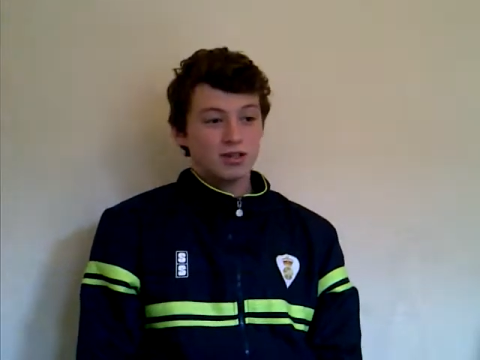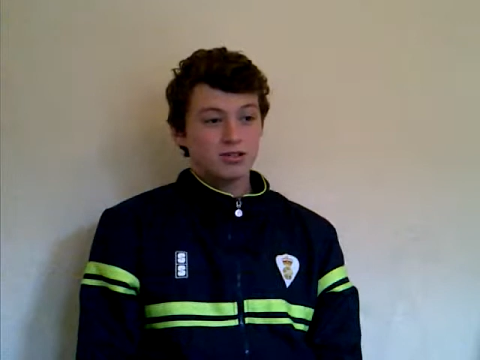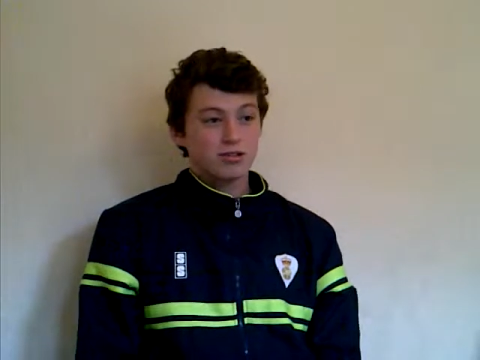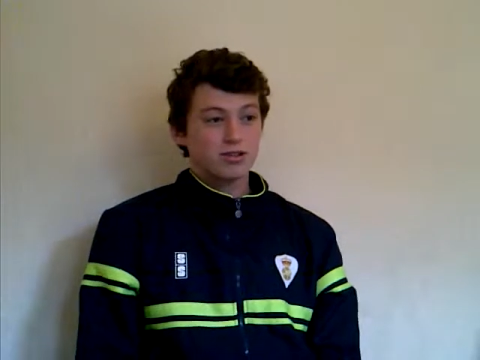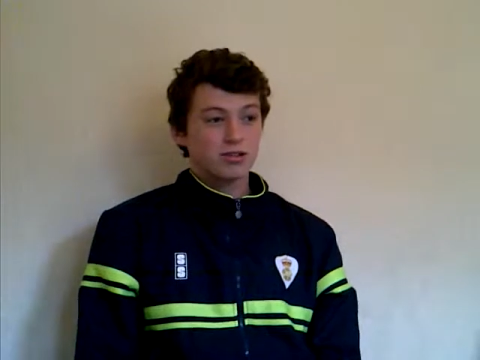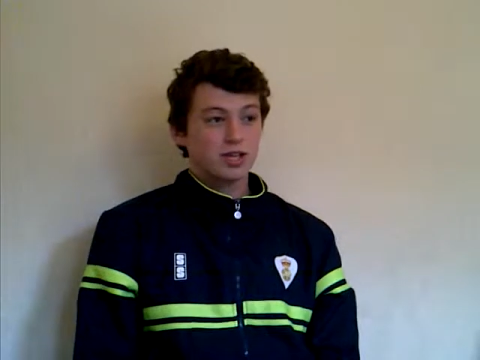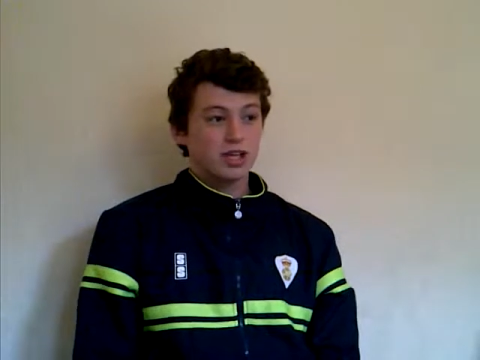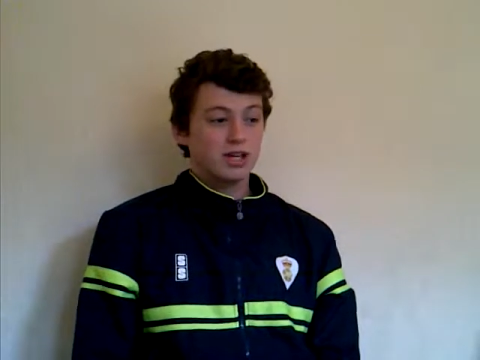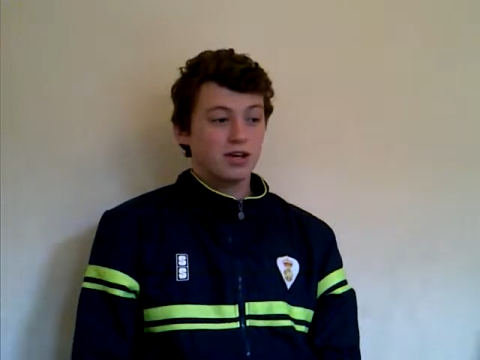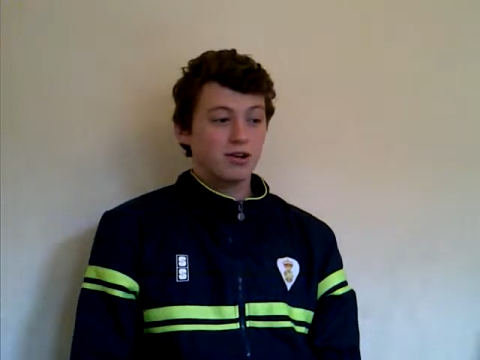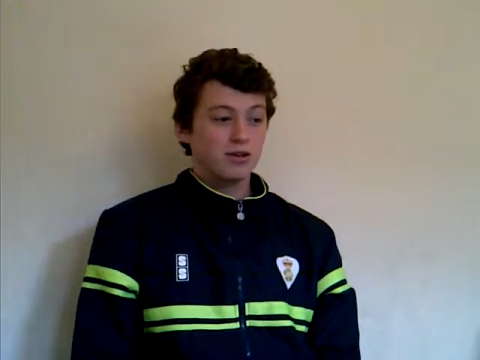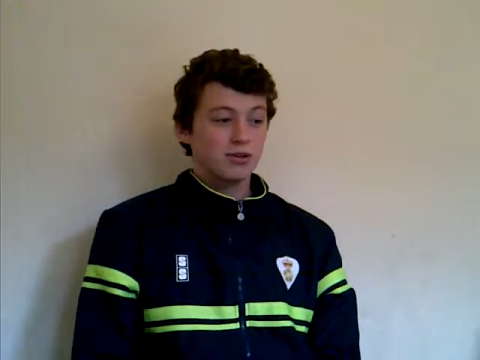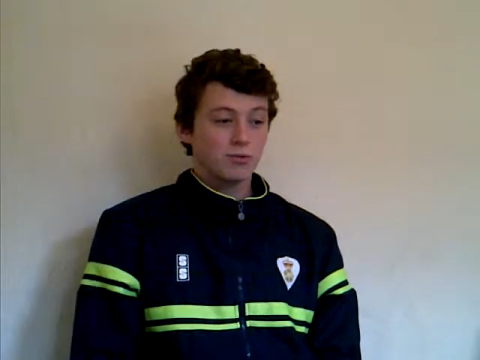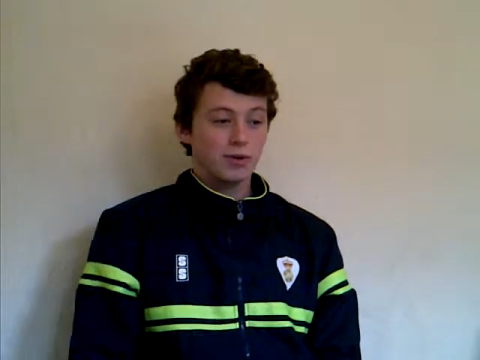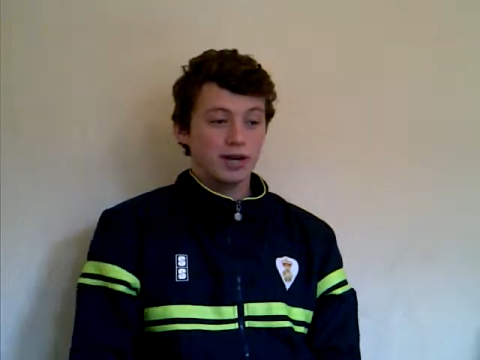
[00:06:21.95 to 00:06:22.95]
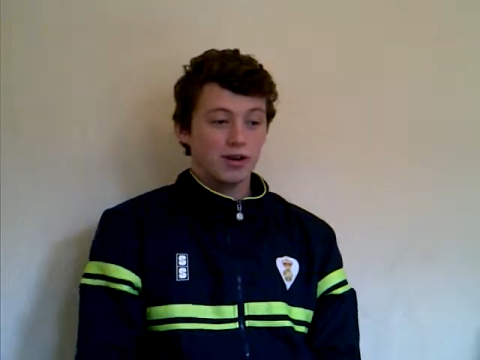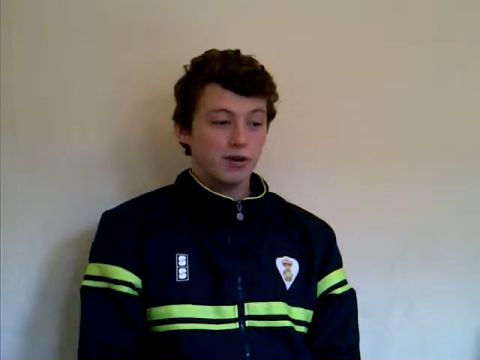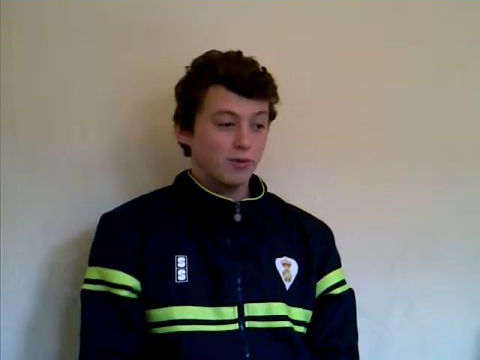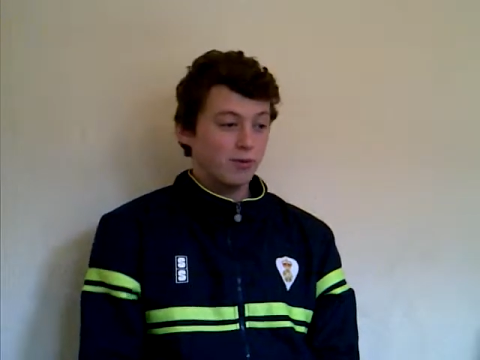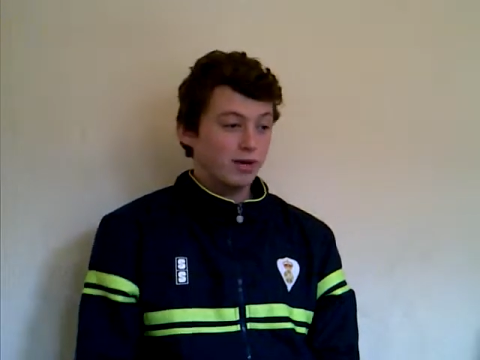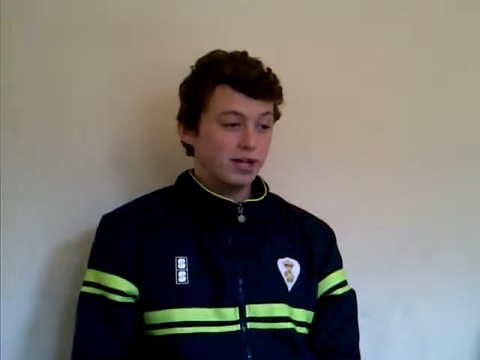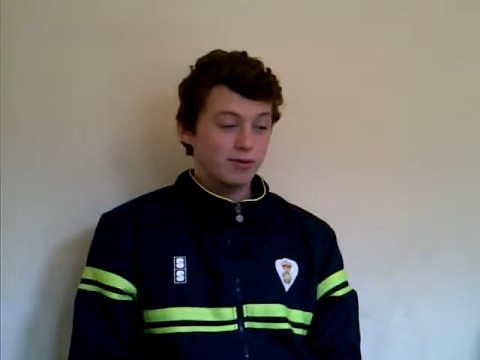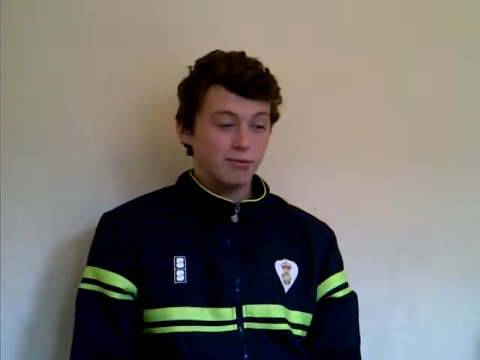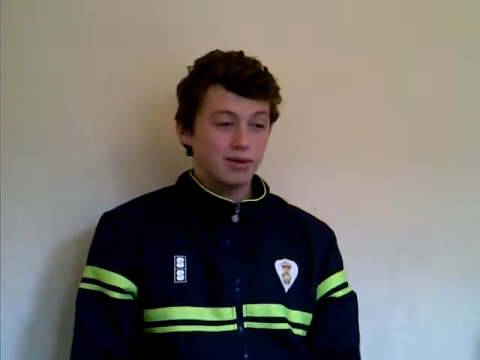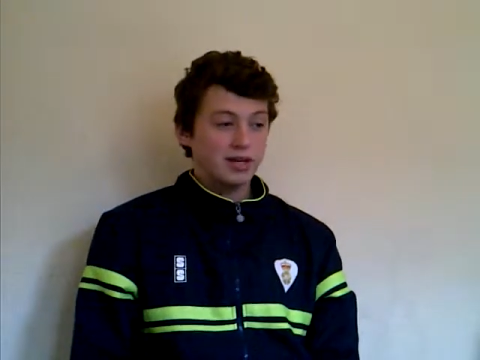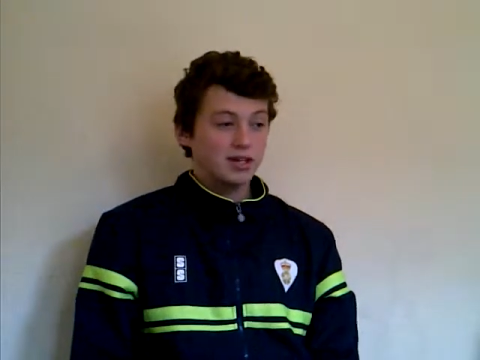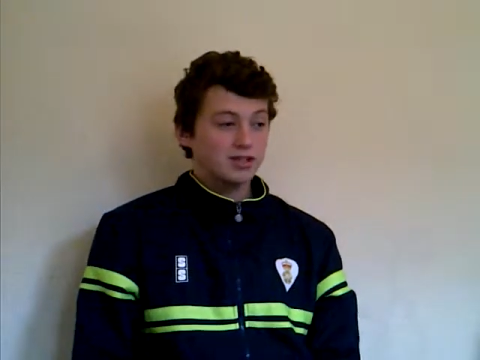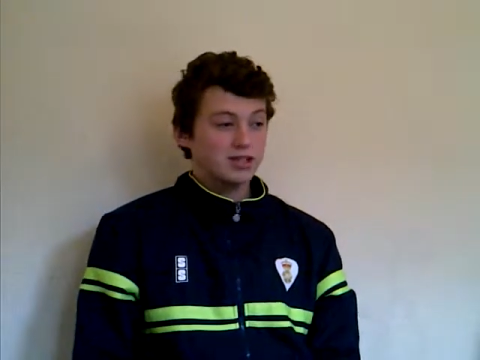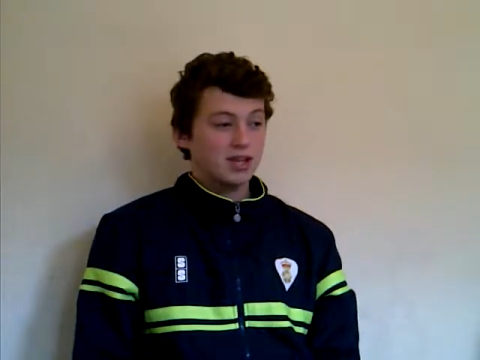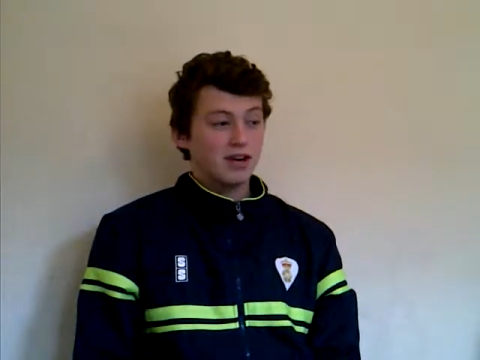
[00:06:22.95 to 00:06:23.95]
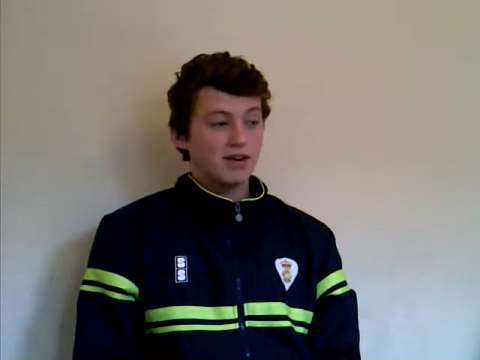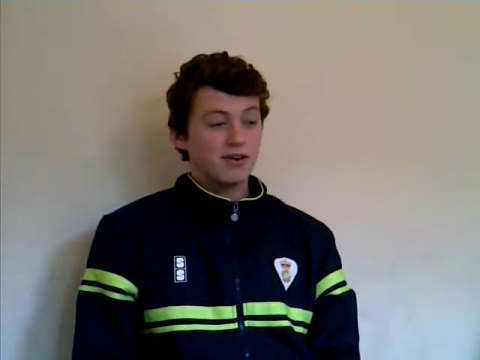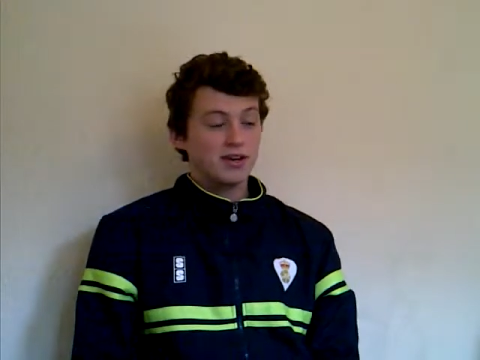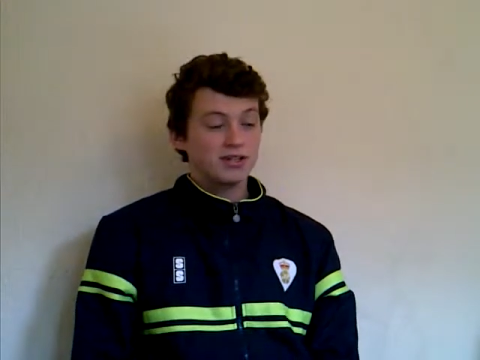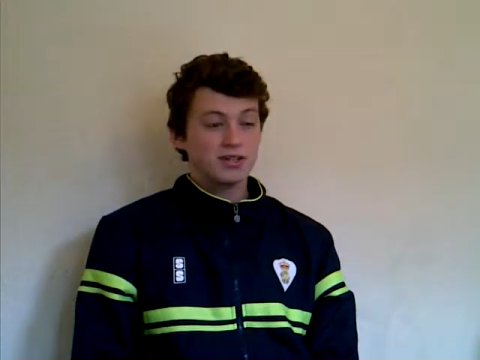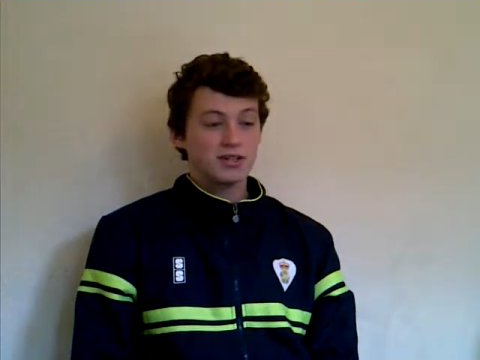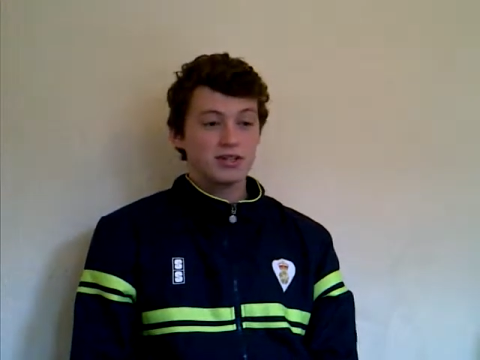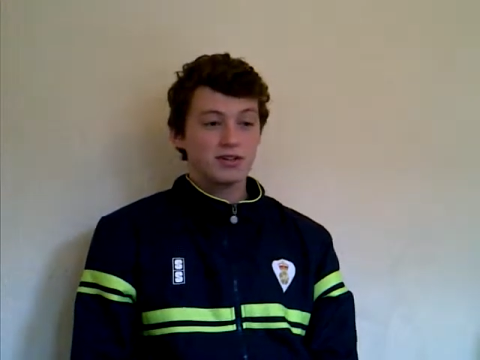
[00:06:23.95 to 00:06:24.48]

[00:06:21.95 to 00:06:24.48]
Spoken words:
such as India in the winter, winning series.